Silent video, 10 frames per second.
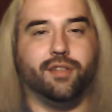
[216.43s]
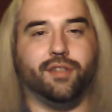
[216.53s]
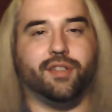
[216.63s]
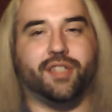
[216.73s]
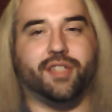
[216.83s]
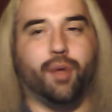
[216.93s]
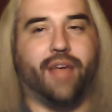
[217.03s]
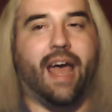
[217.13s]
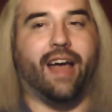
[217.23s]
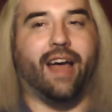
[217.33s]
So
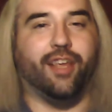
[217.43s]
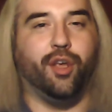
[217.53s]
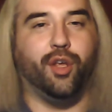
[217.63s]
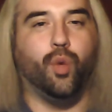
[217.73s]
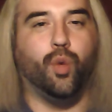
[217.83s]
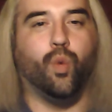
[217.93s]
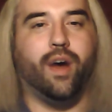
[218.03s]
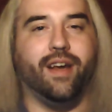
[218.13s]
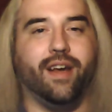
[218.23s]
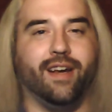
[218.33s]
yeah, you
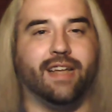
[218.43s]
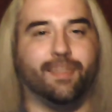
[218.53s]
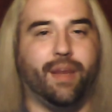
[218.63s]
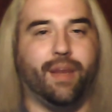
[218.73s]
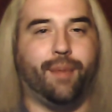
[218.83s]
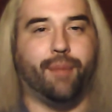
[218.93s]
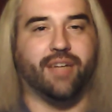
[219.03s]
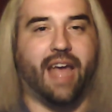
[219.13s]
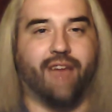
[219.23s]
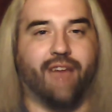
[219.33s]
want as many people
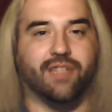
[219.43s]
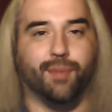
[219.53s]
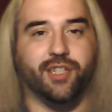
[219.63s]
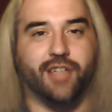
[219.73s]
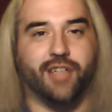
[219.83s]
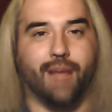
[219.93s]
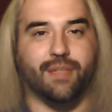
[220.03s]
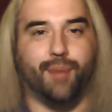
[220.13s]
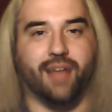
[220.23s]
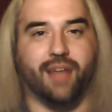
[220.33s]
to have as much time
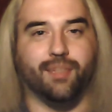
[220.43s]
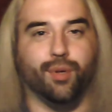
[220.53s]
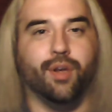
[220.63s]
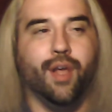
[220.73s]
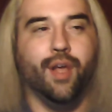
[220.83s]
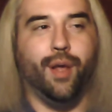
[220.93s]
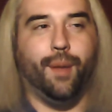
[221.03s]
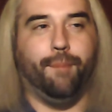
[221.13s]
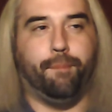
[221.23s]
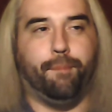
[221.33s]
as possible.
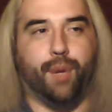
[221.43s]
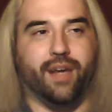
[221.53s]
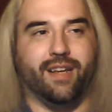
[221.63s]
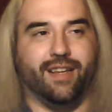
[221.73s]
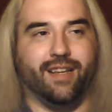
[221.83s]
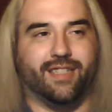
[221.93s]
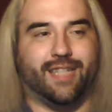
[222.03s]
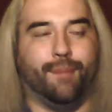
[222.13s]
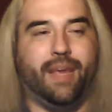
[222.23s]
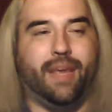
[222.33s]
But
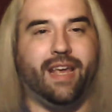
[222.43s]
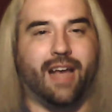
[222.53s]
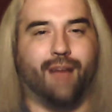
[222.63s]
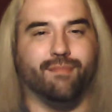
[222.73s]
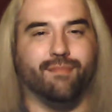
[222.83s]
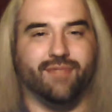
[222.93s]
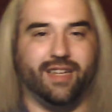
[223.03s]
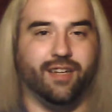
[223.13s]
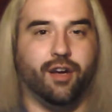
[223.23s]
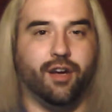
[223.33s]
to me,
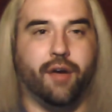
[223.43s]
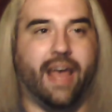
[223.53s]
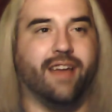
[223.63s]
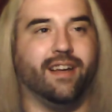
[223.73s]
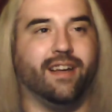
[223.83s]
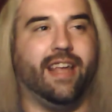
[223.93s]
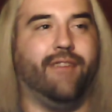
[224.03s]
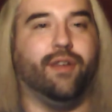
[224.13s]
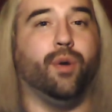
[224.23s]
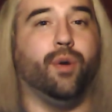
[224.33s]
and
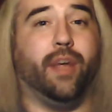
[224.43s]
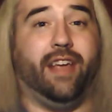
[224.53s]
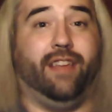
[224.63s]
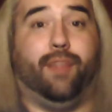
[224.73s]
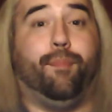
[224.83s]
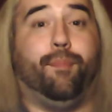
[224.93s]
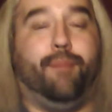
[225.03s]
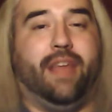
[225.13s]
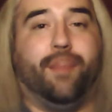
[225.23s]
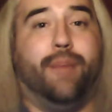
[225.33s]
even in
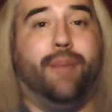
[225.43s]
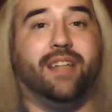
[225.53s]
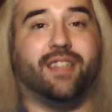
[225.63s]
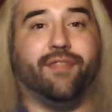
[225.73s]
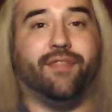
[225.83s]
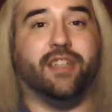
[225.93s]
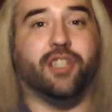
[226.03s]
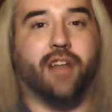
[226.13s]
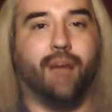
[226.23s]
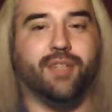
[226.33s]
the men's
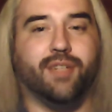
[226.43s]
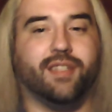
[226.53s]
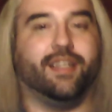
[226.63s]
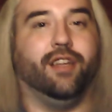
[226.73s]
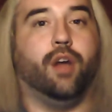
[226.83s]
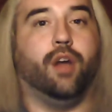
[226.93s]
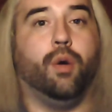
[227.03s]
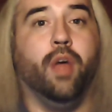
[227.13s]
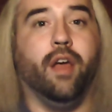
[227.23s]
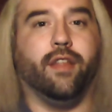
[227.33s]
division, I'm just,
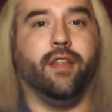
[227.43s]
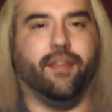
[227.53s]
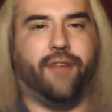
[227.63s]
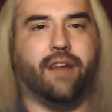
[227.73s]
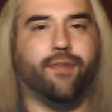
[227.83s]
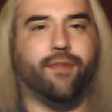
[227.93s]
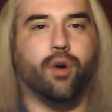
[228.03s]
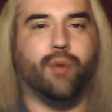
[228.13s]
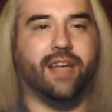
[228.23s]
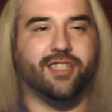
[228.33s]
the Fatal
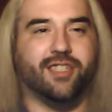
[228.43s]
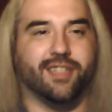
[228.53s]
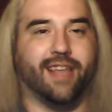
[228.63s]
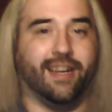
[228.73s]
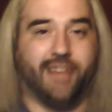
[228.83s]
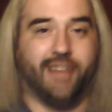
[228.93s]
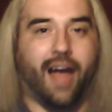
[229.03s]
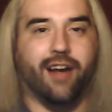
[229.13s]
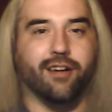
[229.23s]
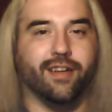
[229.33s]
4-Way is just getting
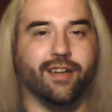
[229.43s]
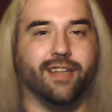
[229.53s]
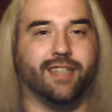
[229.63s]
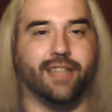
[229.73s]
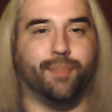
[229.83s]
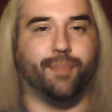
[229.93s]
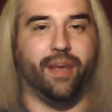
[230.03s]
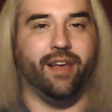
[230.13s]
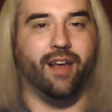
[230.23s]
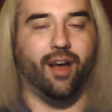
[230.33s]
tired. It's
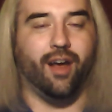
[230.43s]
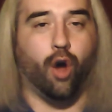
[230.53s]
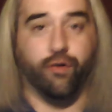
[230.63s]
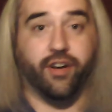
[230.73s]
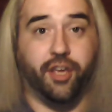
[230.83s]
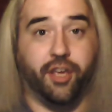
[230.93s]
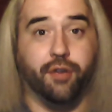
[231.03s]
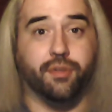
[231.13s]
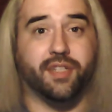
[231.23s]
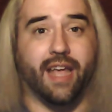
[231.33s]
being
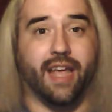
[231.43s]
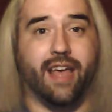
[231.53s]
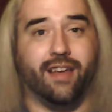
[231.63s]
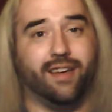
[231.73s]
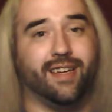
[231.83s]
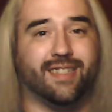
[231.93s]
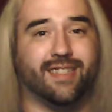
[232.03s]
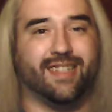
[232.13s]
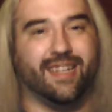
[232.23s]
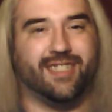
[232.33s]
overused, and
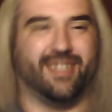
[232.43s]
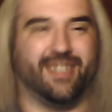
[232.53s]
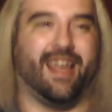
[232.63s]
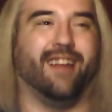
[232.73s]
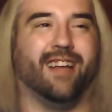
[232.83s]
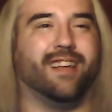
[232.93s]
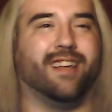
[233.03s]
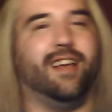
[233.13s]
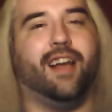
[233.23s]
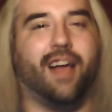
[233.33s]
it's just kind of like,
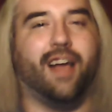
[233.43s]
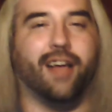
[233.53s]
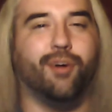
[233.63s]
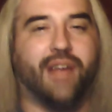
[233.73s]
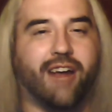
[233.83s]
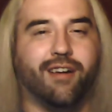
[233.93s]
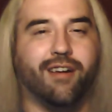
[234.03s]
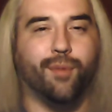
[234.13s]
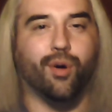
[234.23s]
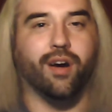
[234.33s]
I don't care
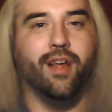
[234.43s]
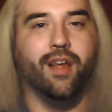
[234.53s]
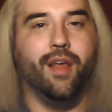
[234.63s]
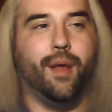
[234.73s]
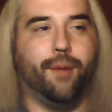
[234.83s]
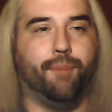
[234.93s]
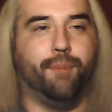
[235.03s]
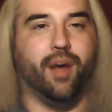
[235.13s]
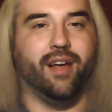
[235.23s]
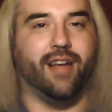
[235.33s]
anymore.
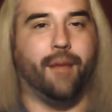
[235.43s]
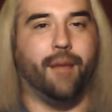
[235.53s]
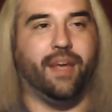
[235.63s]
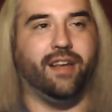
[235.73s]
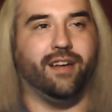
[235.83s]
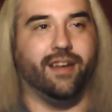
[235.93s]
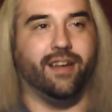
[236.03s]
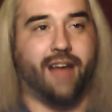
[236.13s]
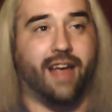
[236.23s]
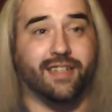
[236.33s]
But,
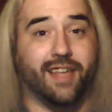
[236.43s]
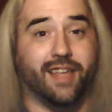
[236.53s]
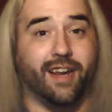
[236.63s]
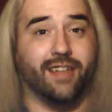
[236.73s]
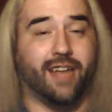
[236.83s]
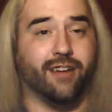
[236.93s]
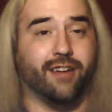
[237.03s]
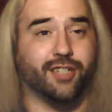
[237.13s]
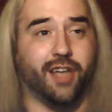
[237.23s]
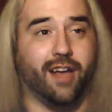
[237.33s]
Nia's getting a
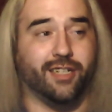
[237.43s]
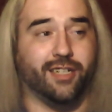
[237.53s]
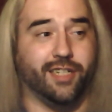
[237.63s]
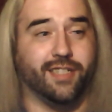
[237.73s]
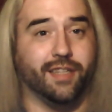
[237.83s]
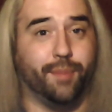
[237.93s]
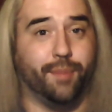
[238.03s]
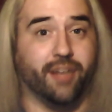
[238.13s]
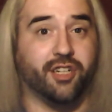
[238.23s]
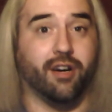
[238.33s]
title shot, she's in the
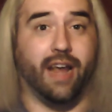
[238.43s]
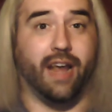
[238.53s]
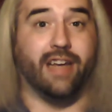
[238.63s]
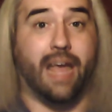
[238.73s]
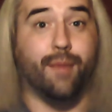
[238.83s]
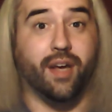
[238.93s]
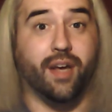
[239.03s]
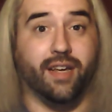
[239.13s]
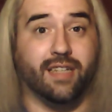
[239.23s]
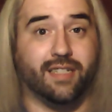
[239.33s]
picture, and
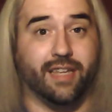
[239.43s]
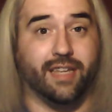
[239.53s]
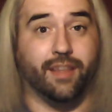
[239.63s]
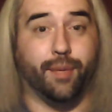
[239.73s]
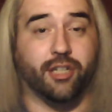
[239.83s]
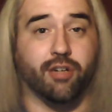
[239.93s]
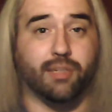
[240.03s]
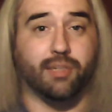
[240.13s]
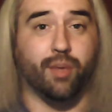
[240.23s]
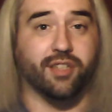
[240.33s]
Emma is in the picture
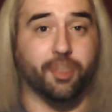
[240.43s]
as well.